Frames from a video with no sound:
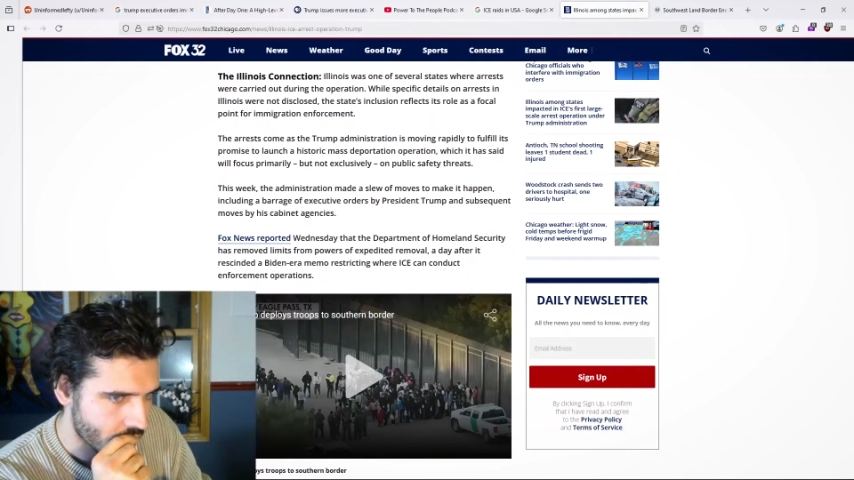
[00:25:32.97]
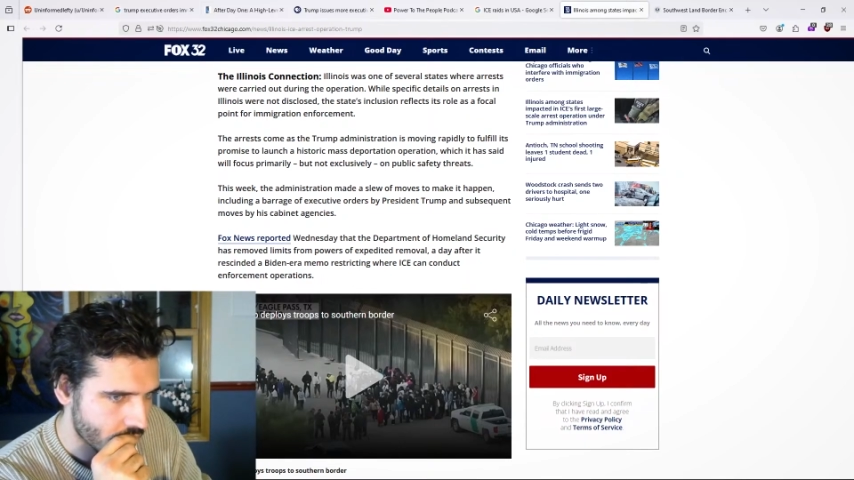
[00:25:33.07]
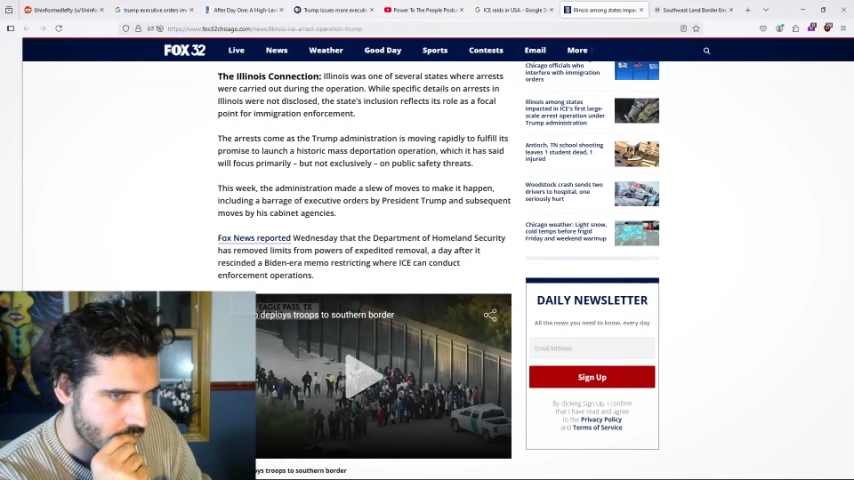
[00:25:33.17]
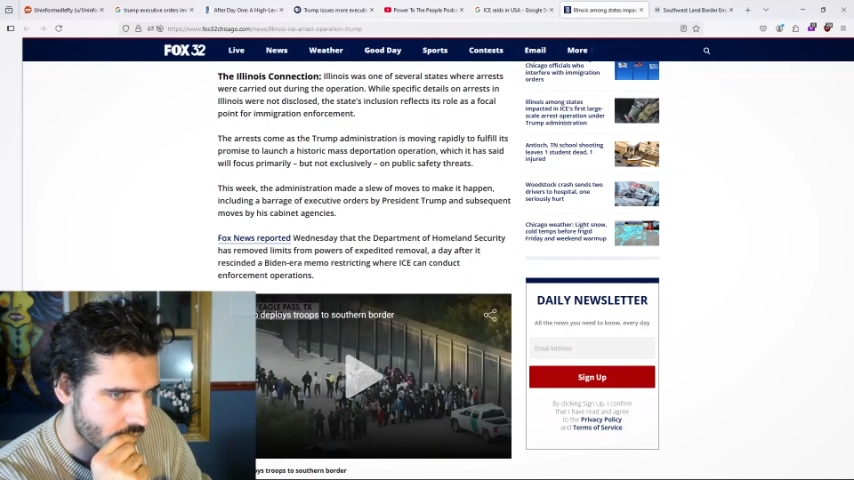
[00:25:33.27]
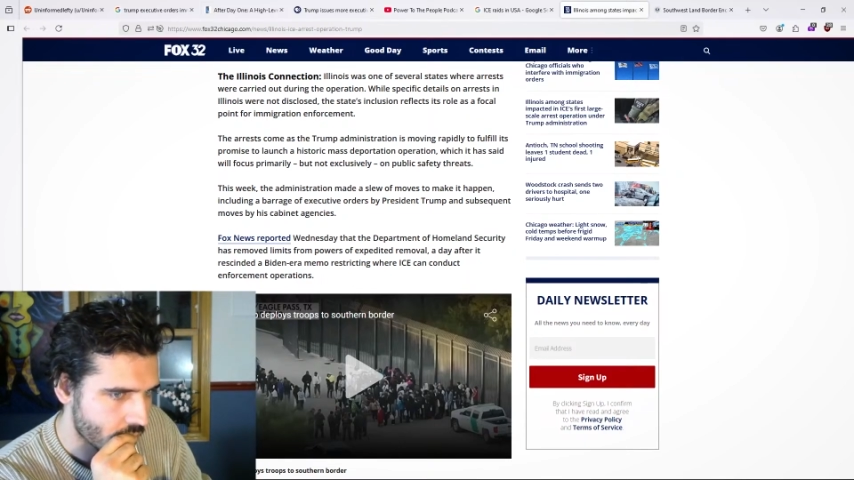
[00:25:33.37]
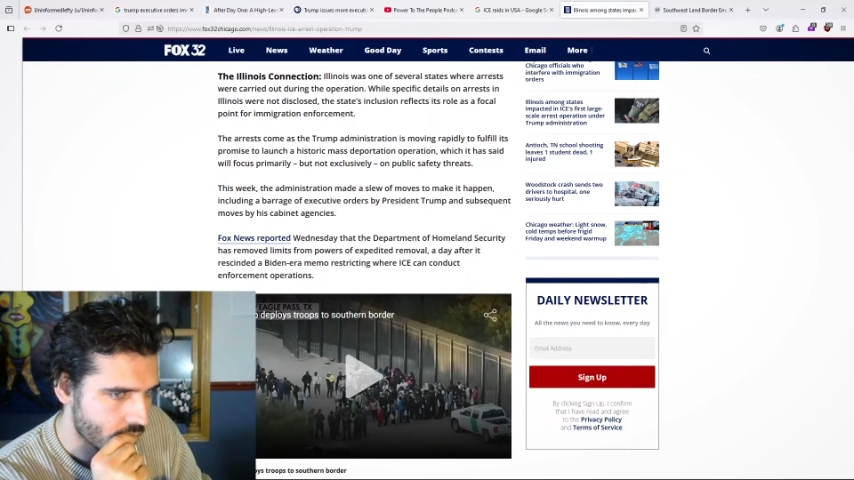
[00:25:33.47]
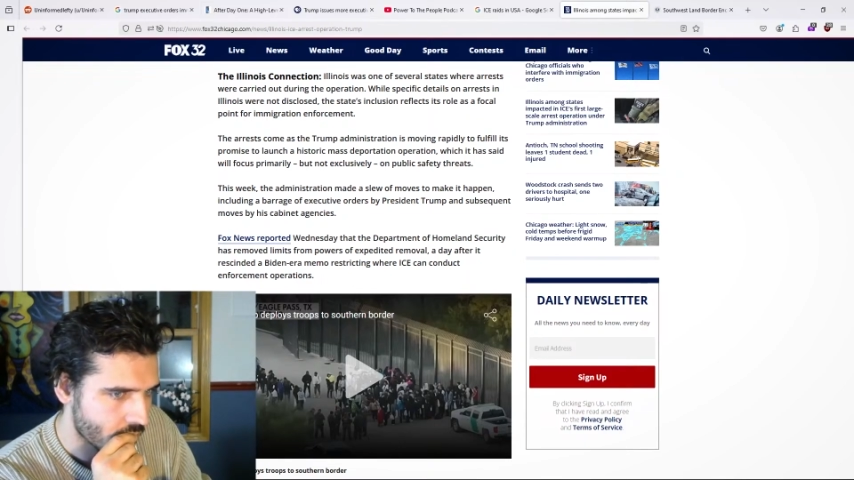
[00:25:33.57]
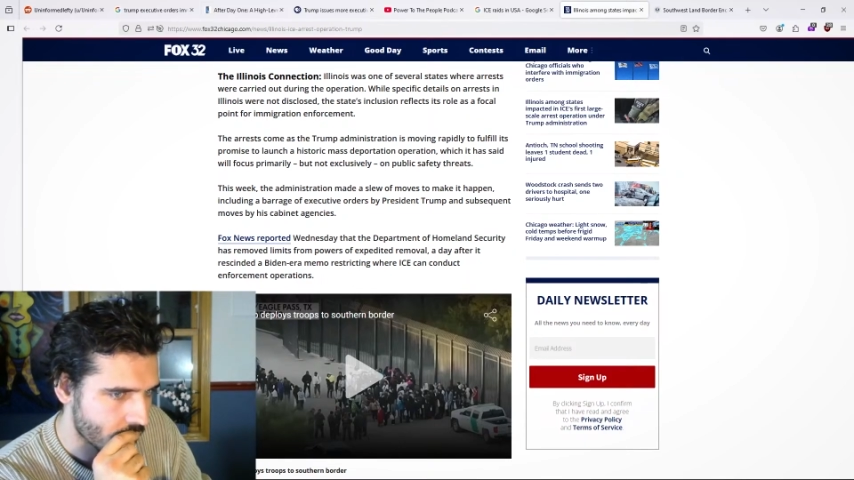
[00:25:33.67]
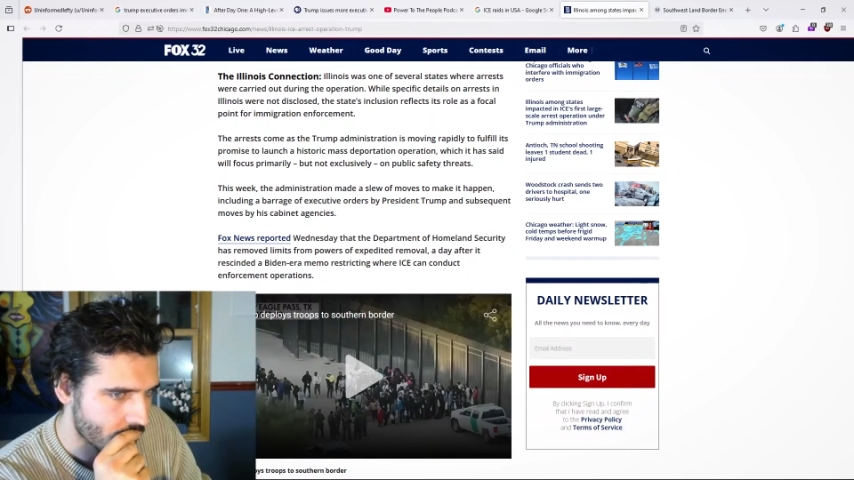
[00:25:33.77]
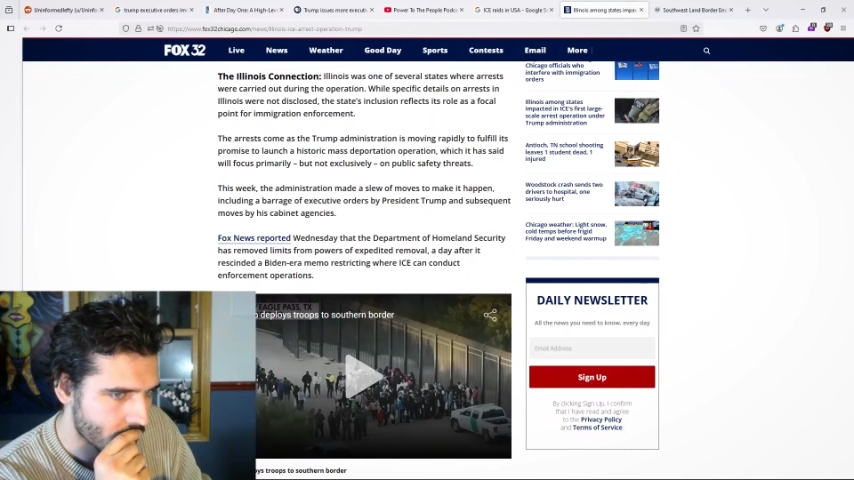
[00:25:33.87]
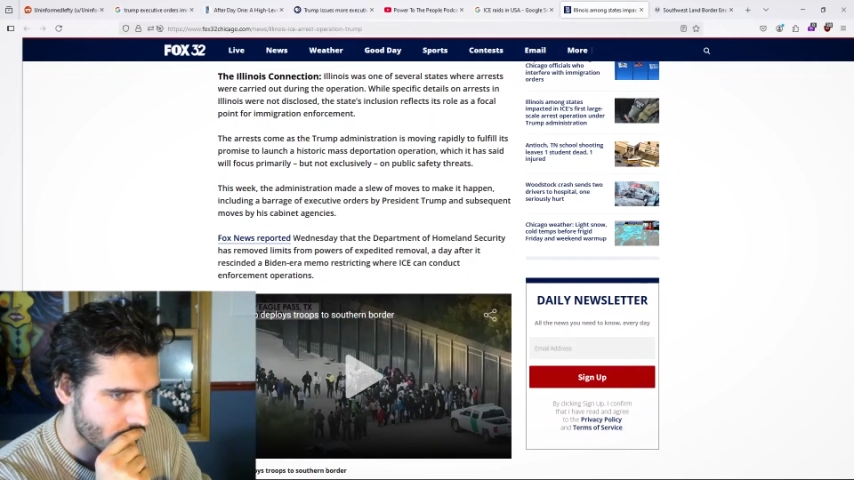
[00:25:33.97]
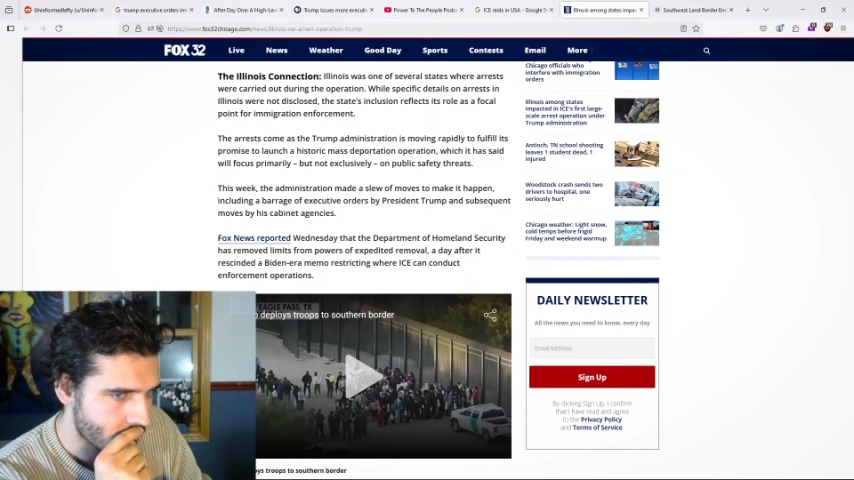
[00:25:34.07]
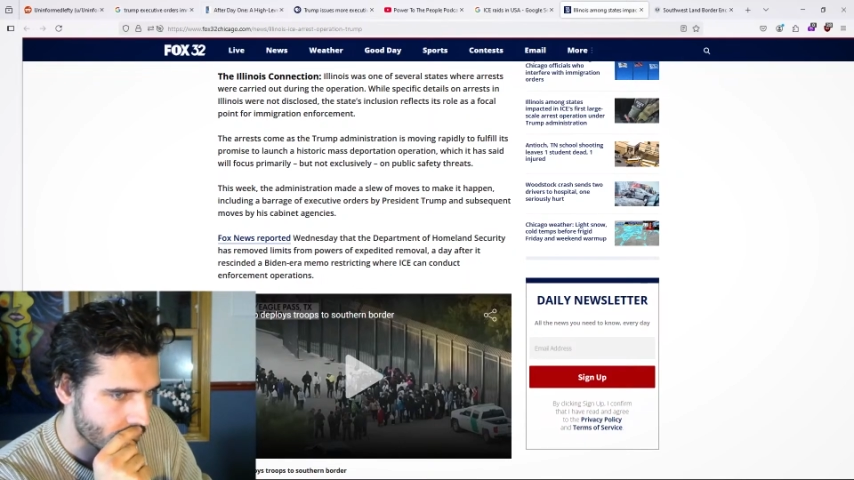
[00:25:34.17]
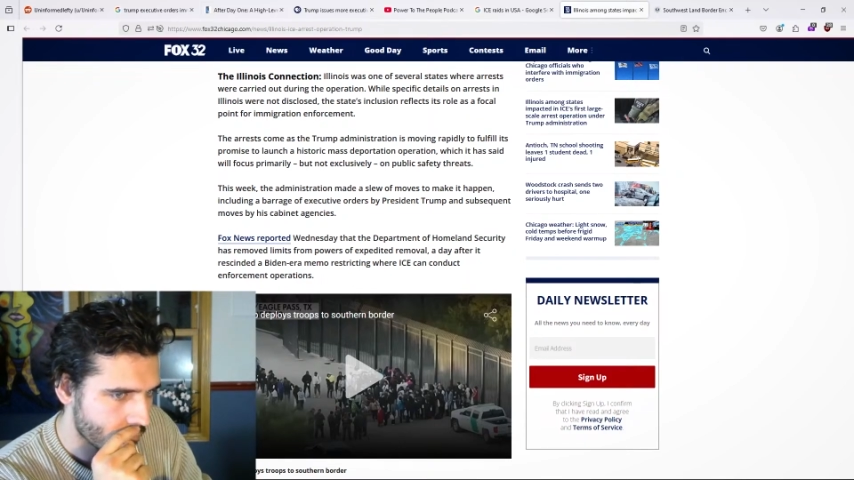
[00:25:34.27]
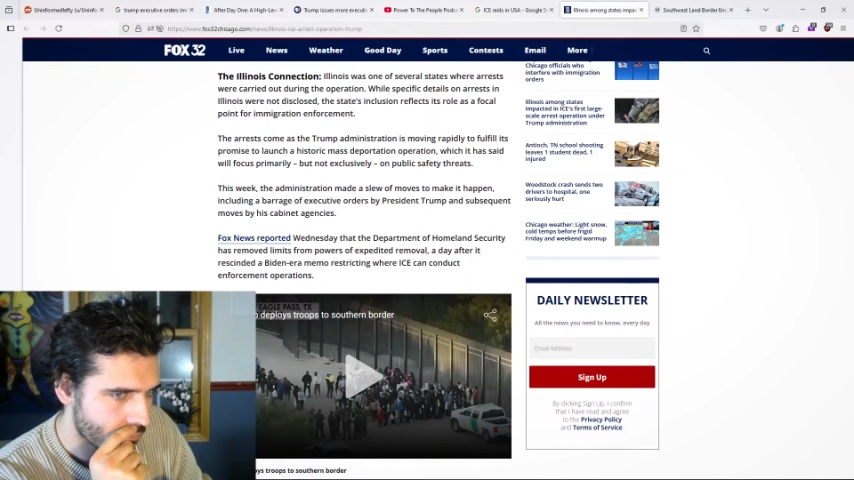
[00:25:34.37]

that candidate.